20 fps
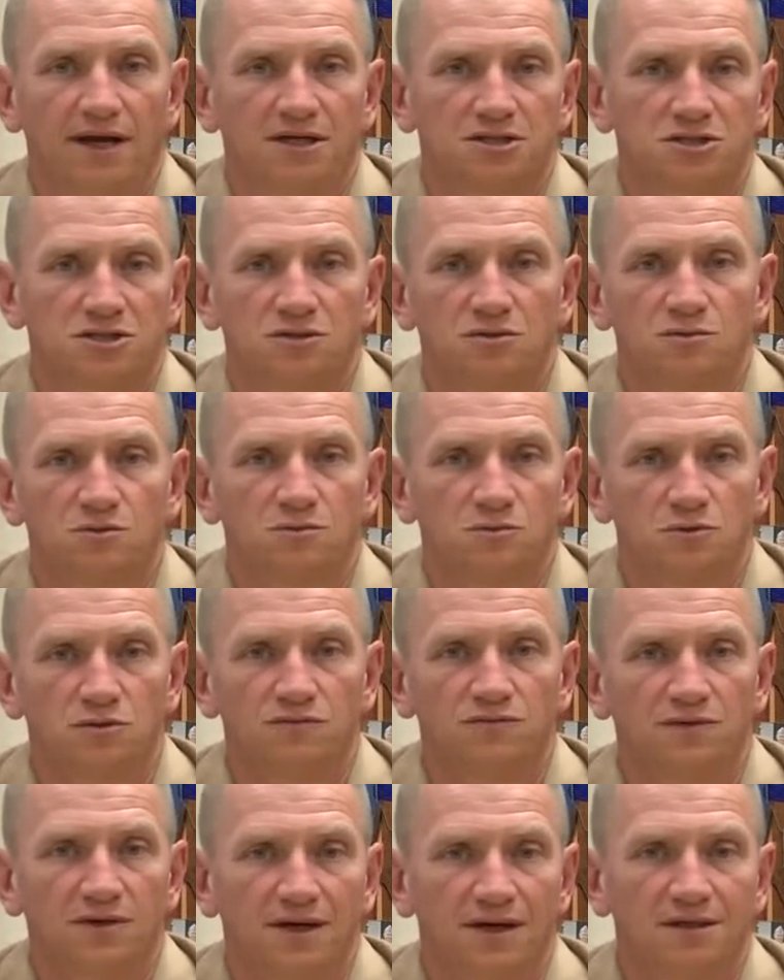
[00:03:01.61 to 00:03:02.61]
to ask you to
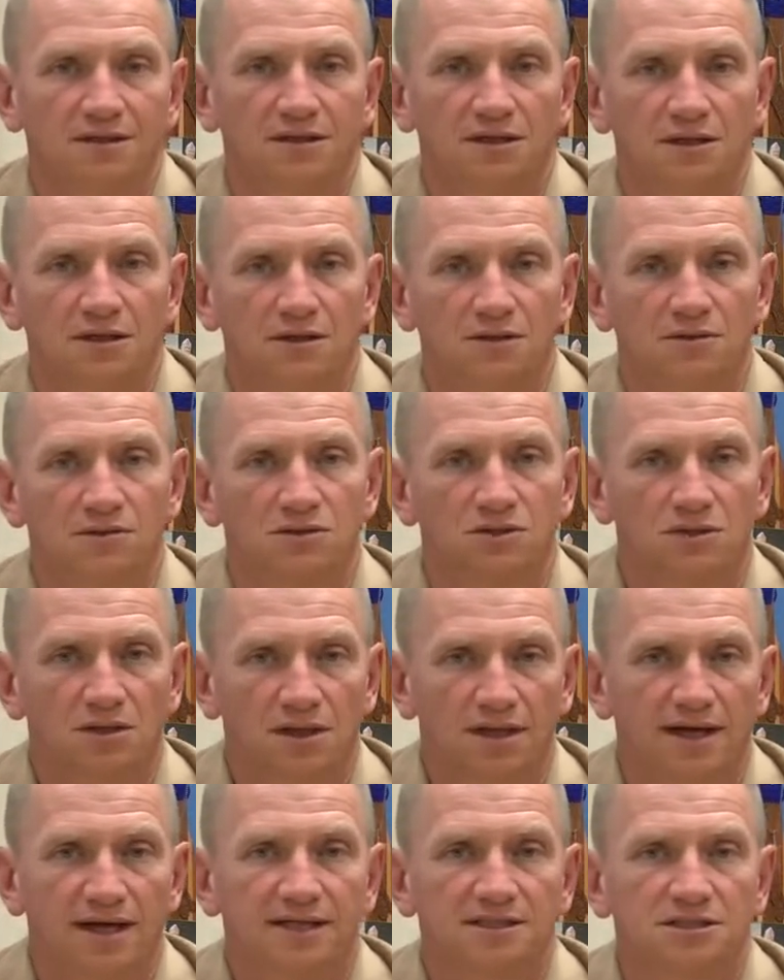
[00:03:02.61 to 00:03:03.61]
remove your headgear or your
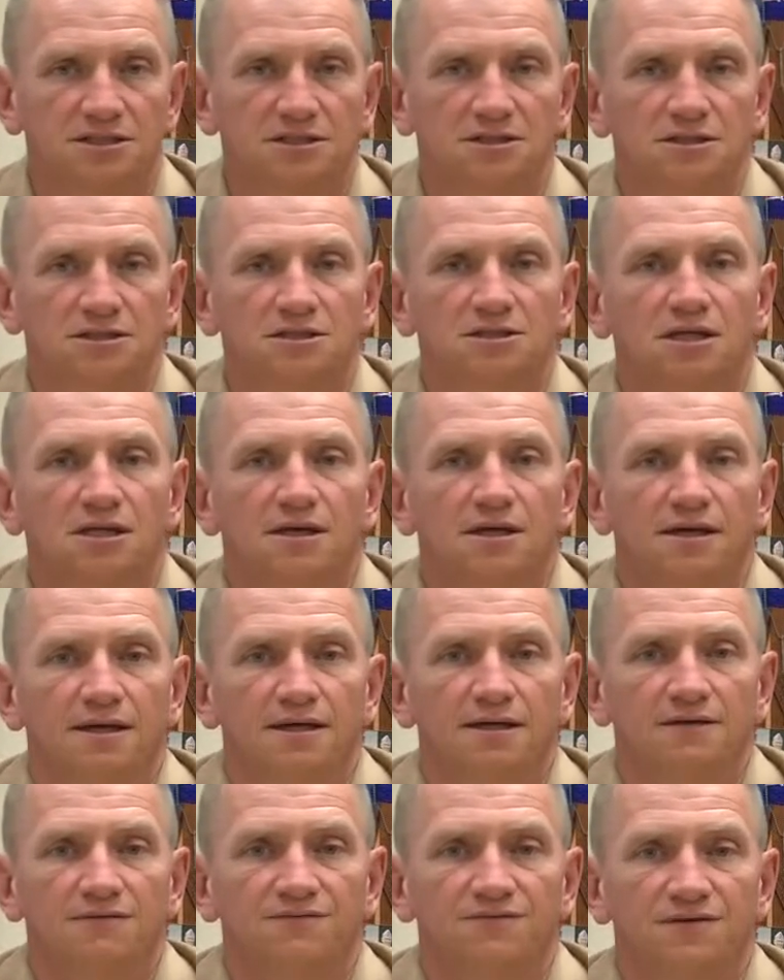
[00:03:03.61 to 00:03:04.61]
glasses
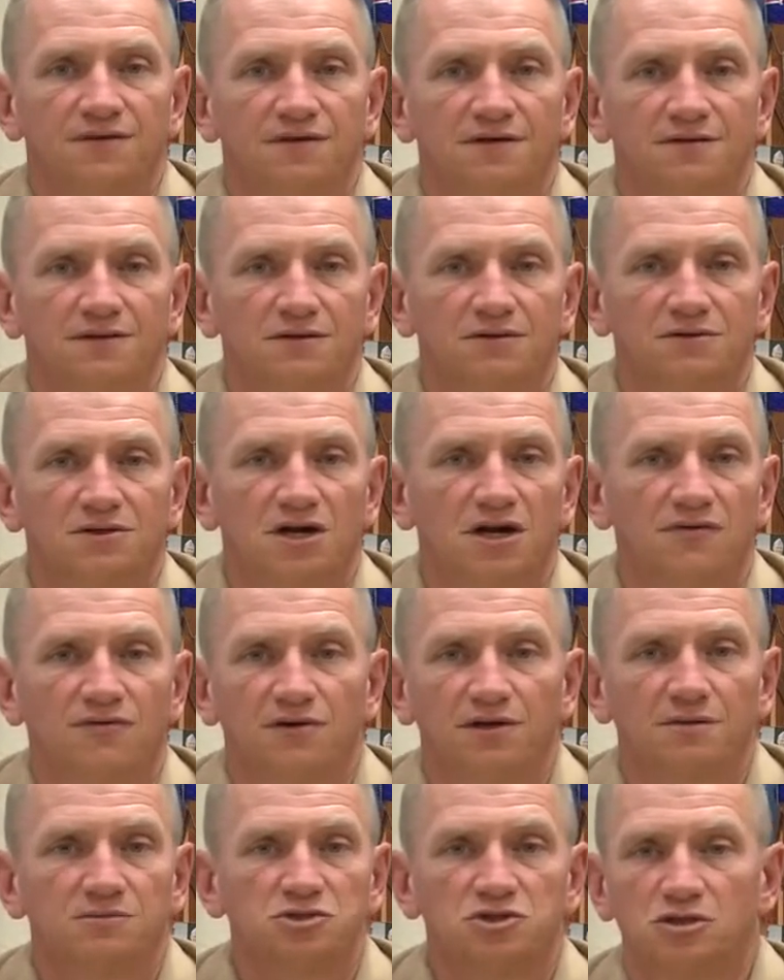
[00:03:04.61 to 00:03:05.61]
if uh, they're
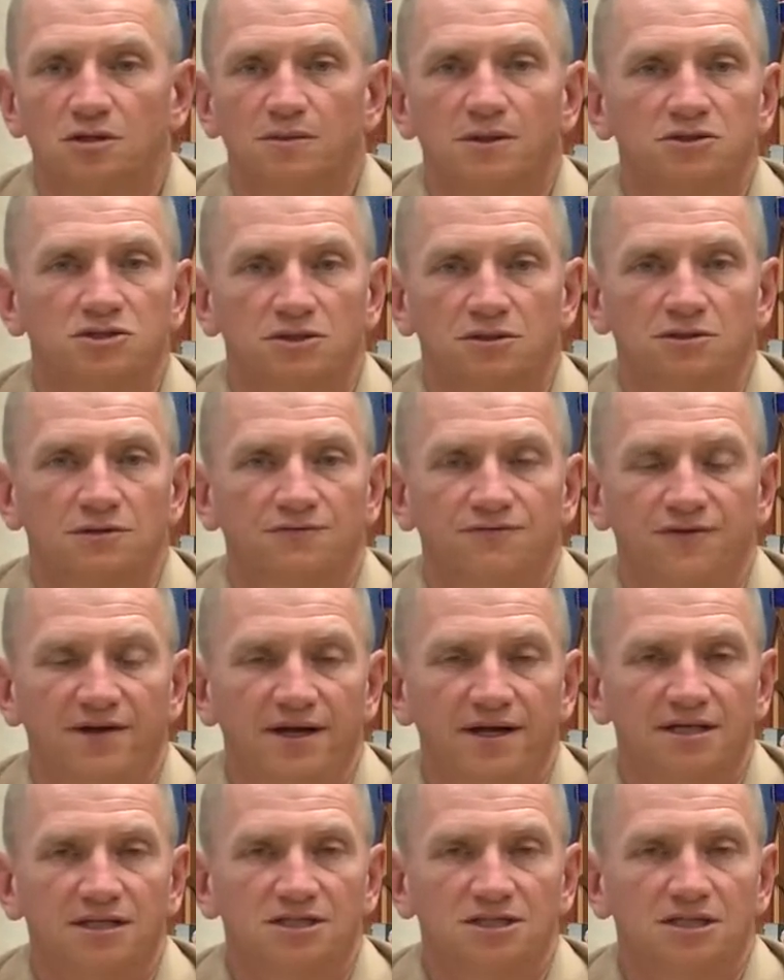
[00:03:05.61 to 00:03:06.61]
covering up so much of your
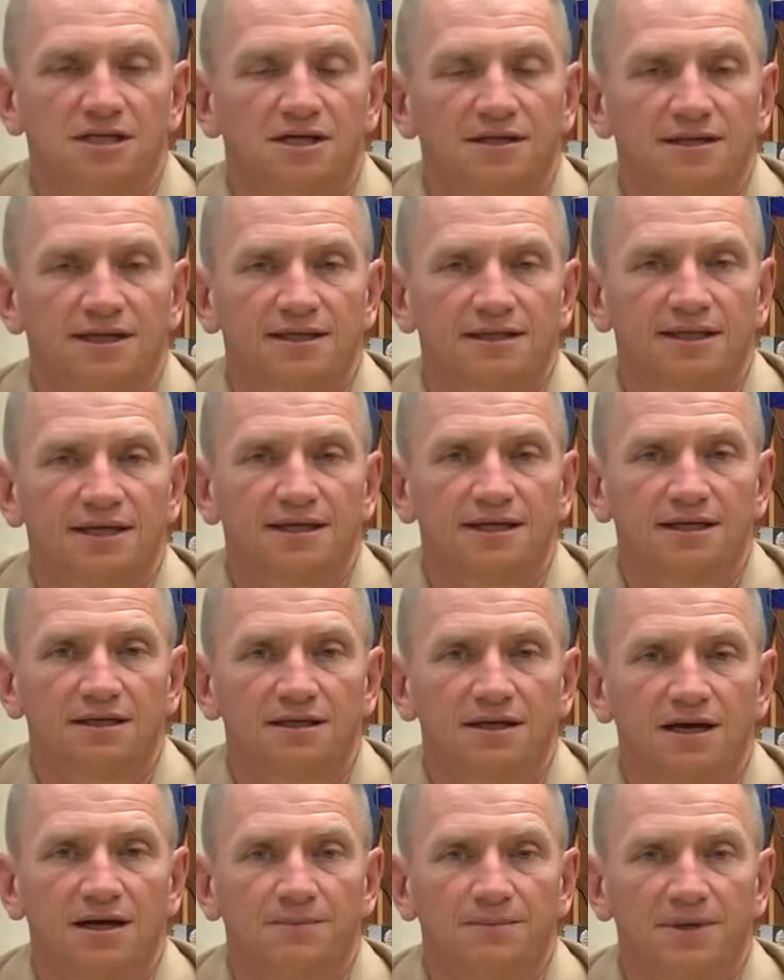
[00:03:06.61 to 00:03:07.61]
face that they
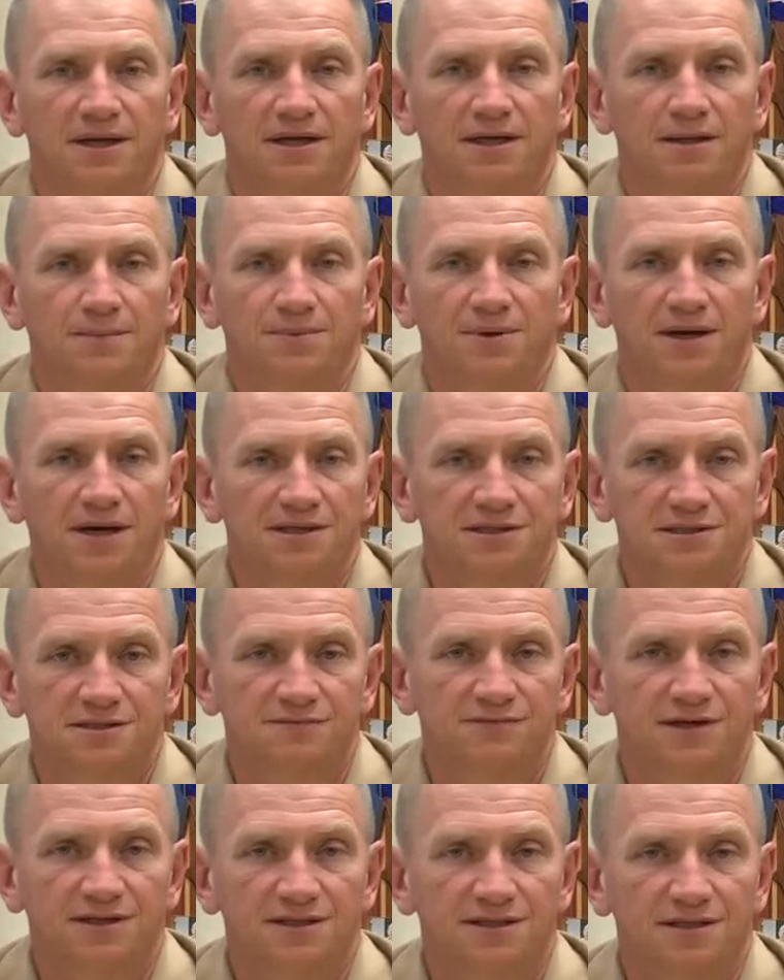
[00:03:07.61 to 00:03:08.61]
cannot make a
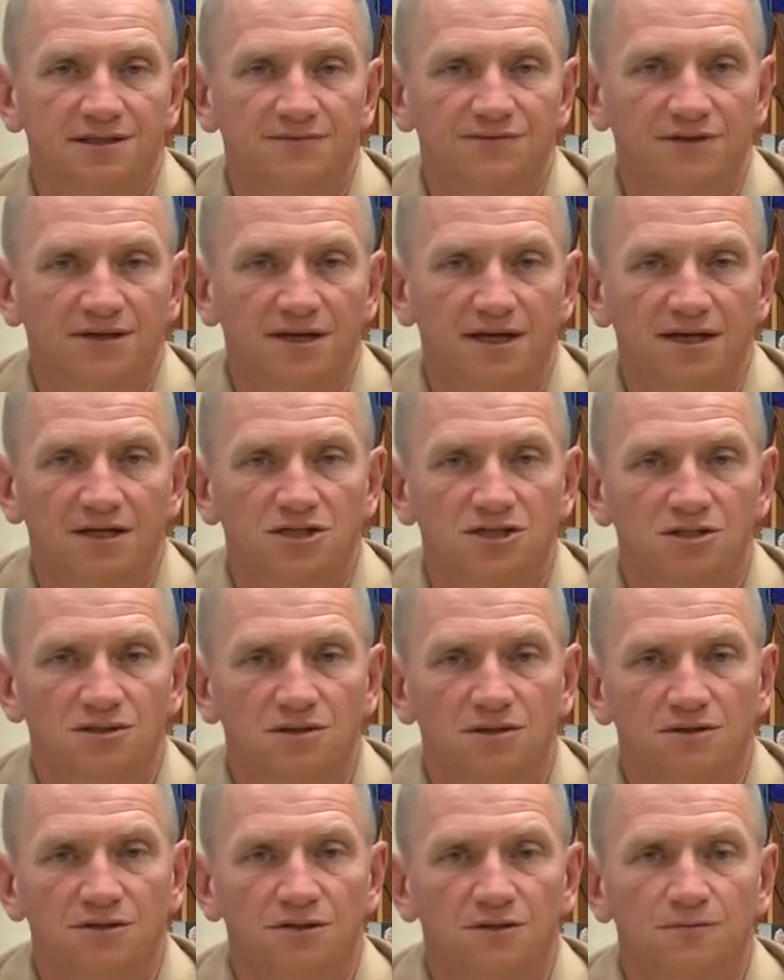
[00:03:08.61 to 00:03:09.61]
positive identification
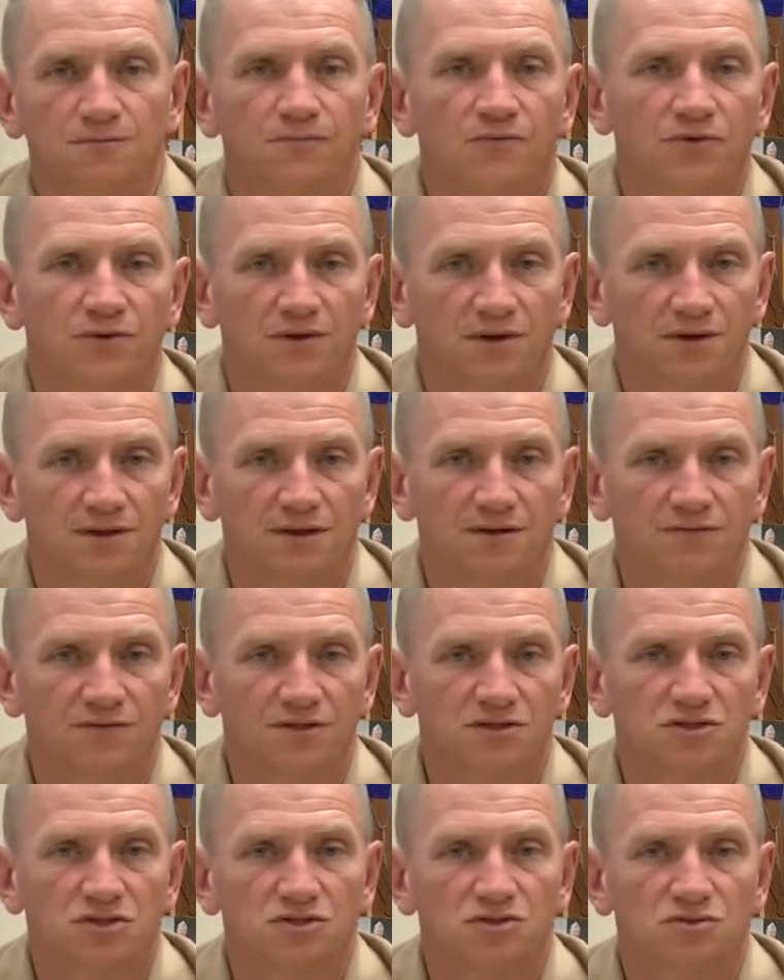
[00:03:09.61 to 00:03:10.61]
on you. We're going to give
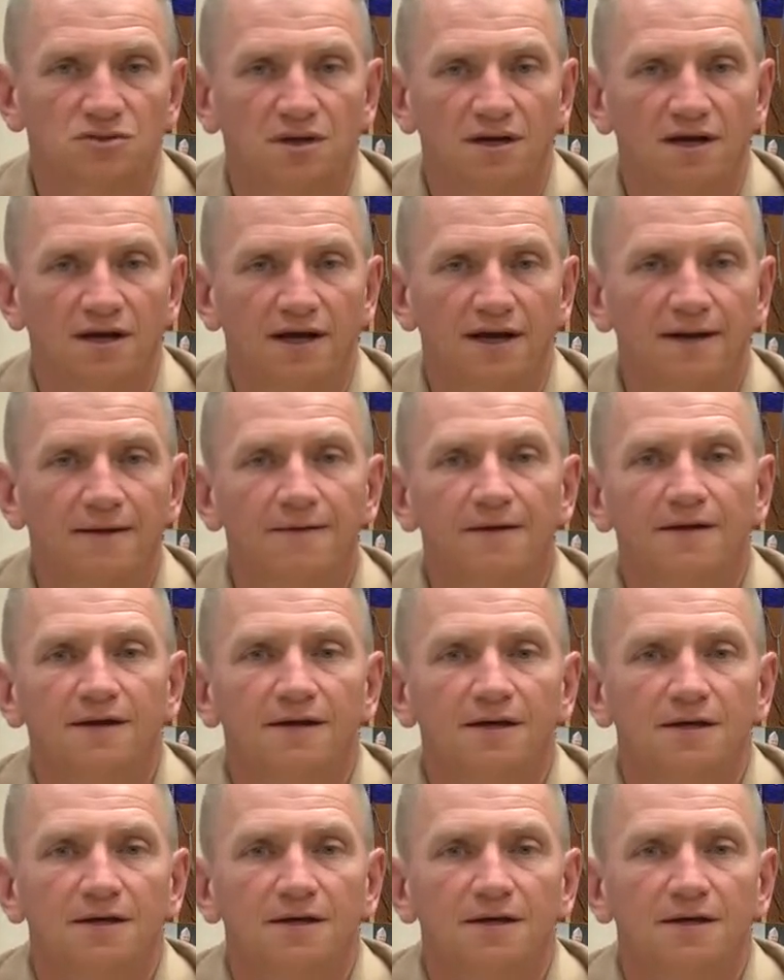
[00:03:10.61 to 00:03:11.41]
this a try.